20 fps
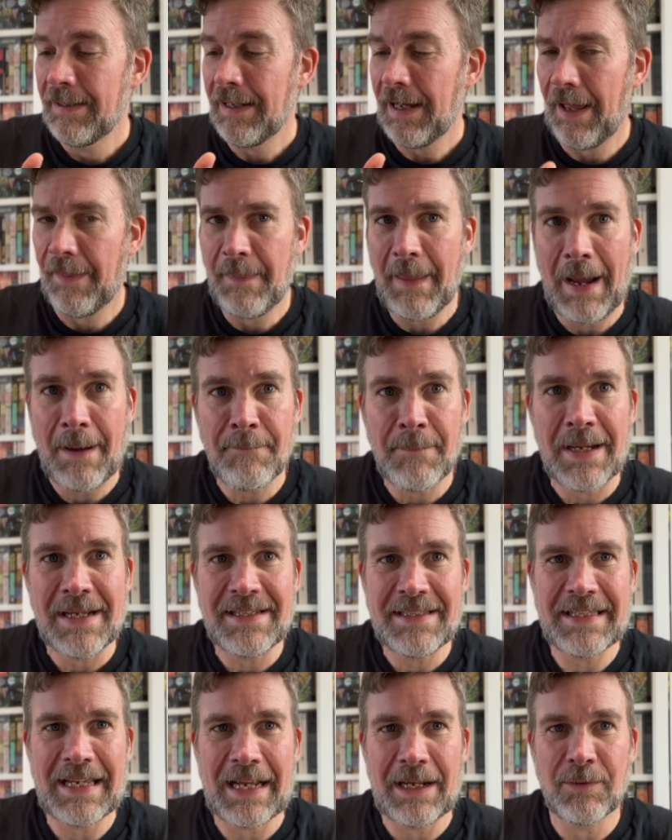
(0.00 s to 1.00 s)
And that may
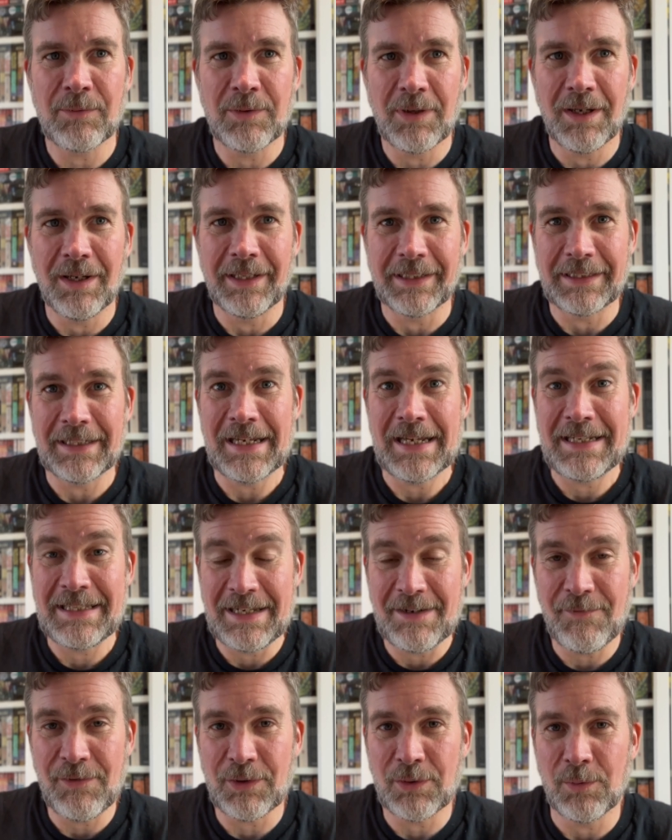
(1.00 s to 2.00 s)
sound like a
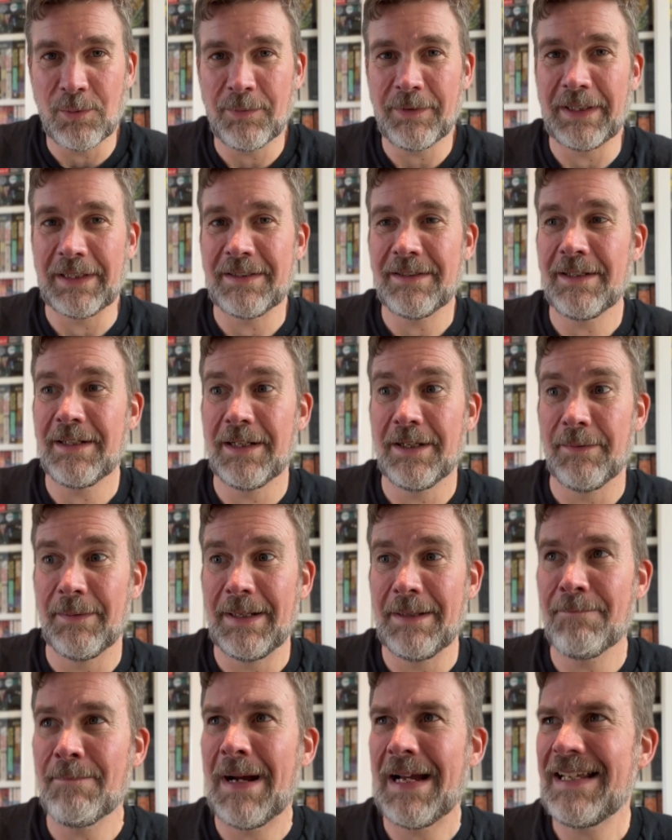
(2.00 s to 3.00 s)
difficult thing to do, and
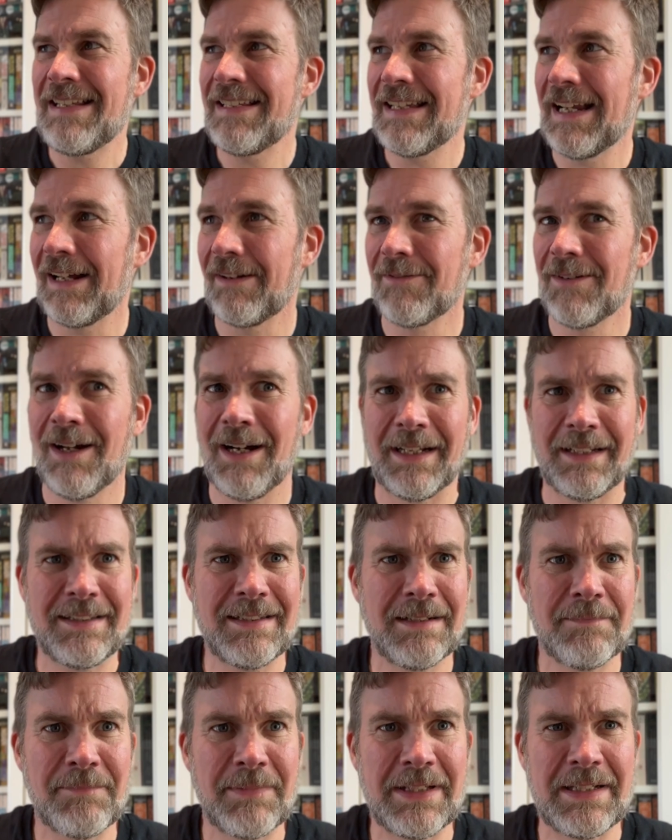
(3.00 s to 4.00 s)
it may sound like
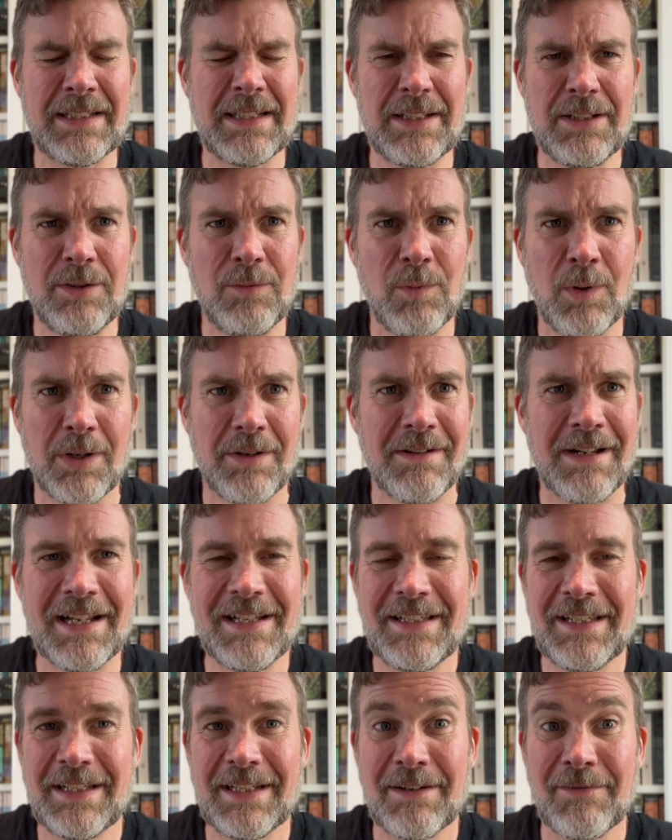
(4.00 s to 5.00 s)
something that you wouldn't
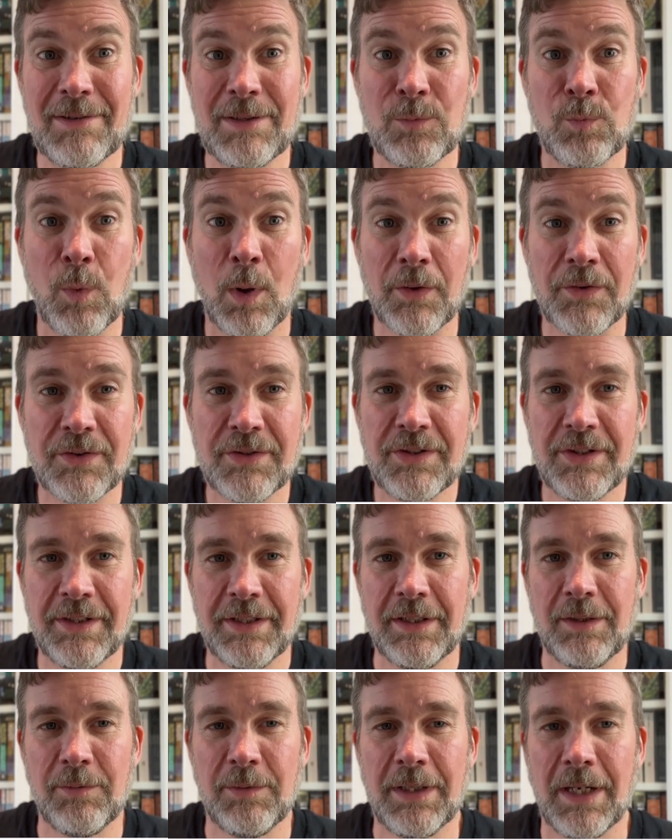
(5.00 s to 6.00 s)
necessarily want to
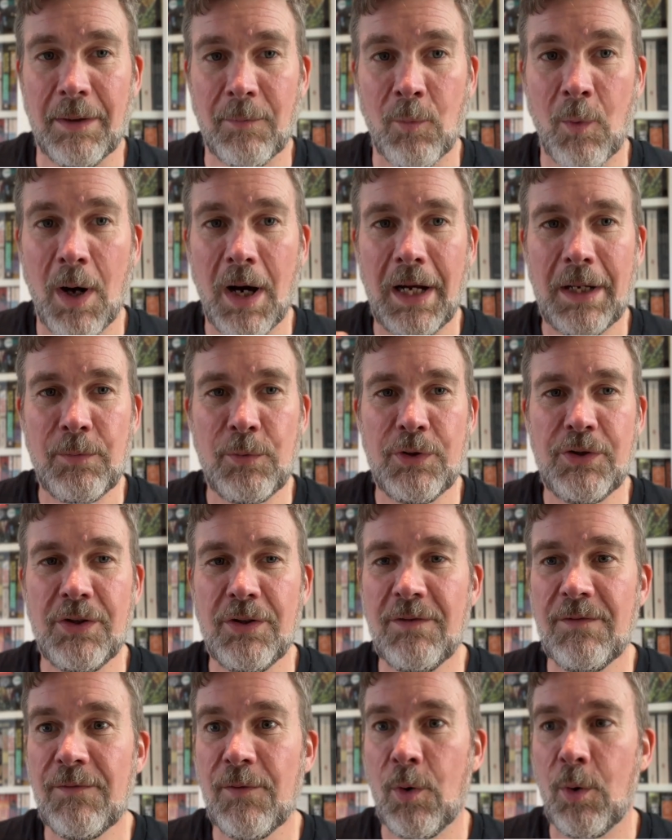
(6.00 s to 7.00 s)
do. You know, why would you
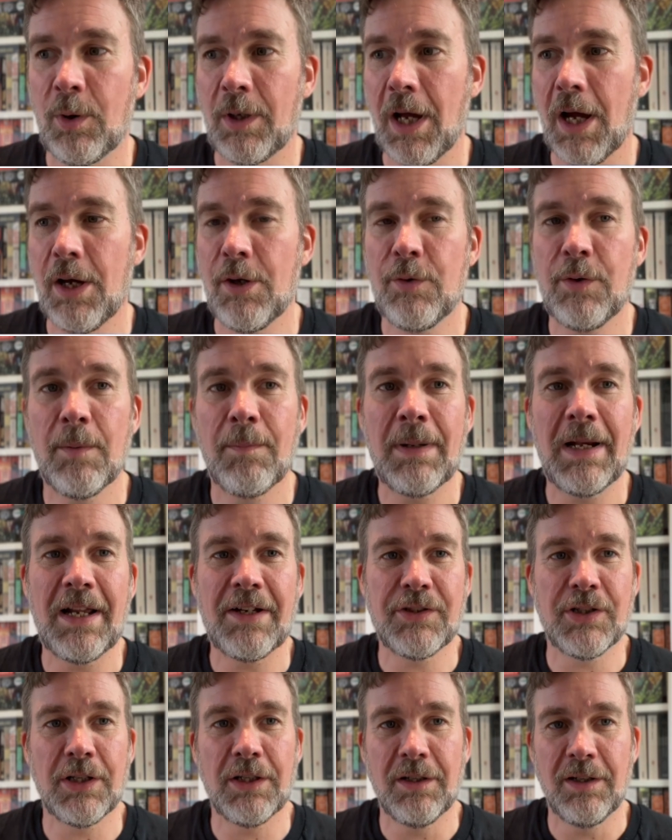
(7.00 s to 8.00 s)
forego the
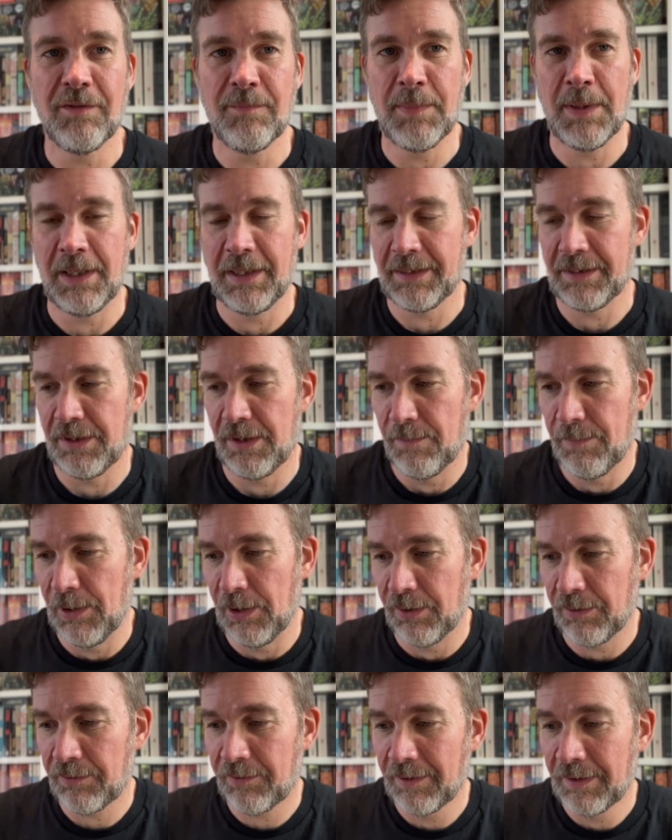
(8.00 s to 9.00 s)
pleasure of buying new
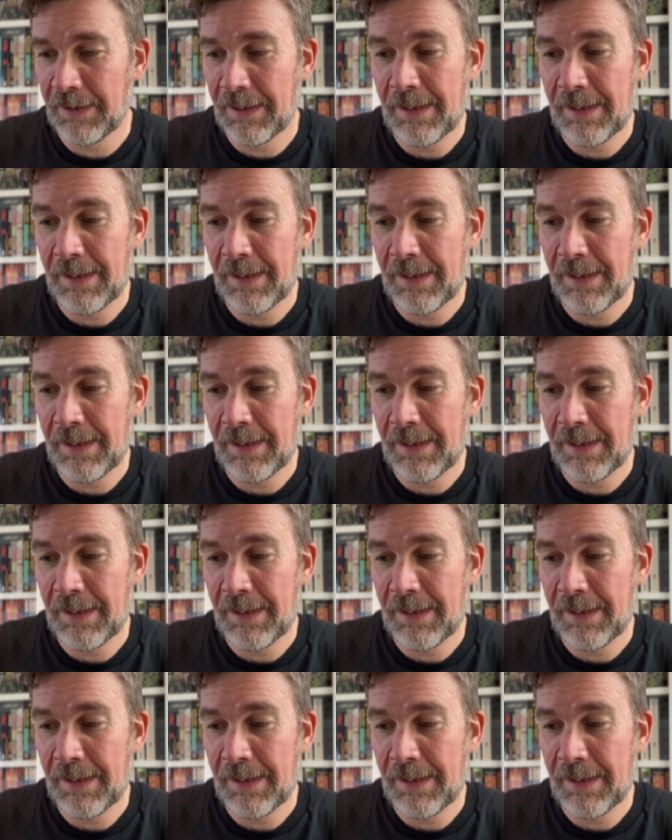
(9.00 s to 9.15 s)
books?